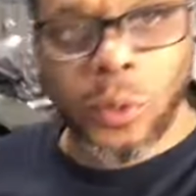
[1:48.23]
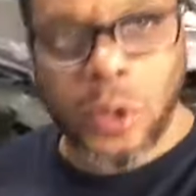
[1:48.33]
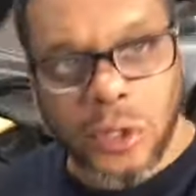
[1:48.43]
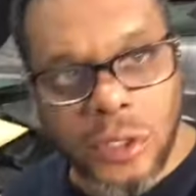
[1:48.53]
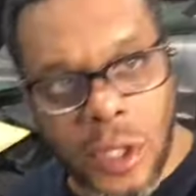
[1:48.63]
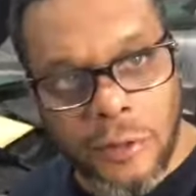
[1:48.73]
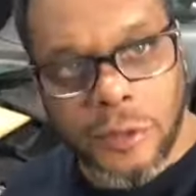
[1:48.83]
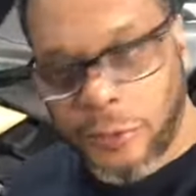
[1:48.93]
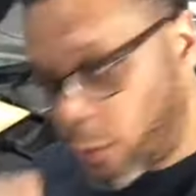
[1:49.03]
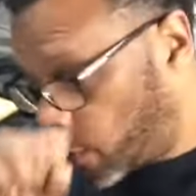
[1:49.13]
gonna save his
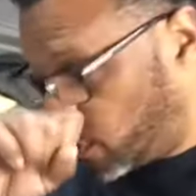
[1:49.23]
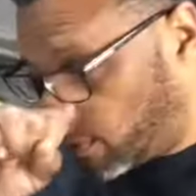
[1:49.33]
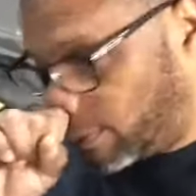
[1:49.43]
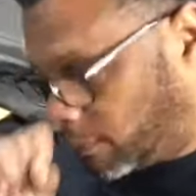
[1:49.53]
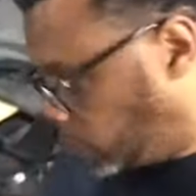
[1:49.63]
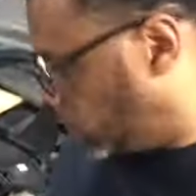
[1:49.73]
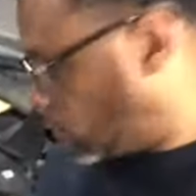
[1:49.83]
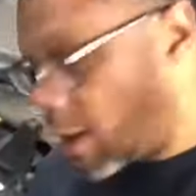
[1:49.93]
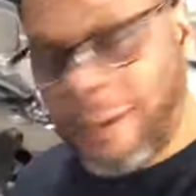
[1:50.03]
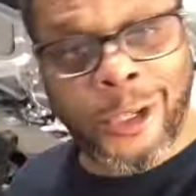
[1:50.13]
fluid.
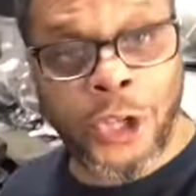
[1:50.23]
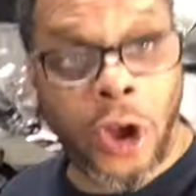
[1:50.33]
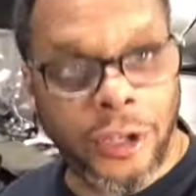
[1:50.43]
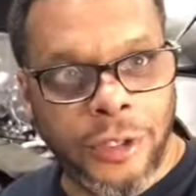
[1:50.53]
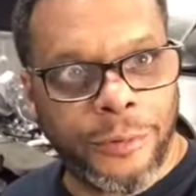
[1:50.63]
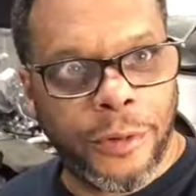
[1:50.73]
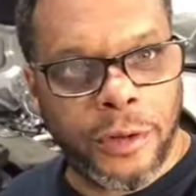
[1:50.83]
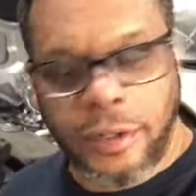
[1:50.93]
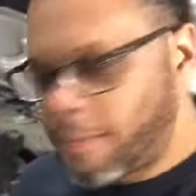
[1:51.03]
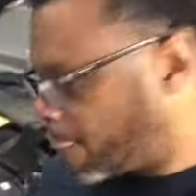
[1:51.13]
I'm not charging him for
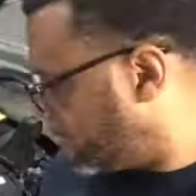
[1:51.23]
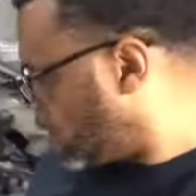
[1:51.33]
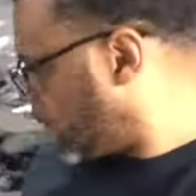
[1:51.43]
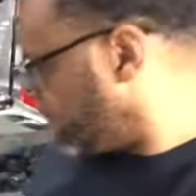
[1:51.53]
it. All right,